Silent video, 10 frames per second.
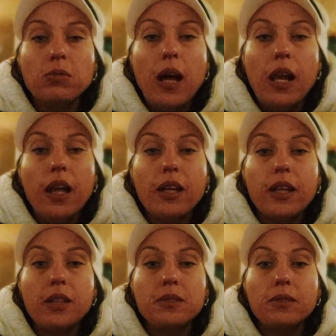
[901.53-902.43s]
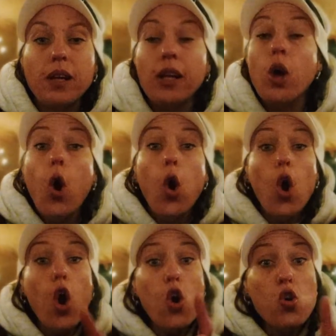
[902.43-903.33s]
i like it and
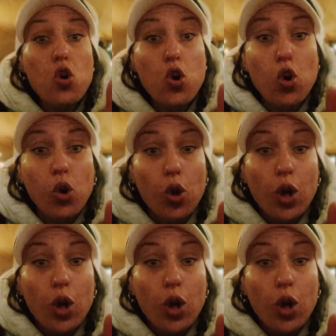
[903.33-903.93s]
oh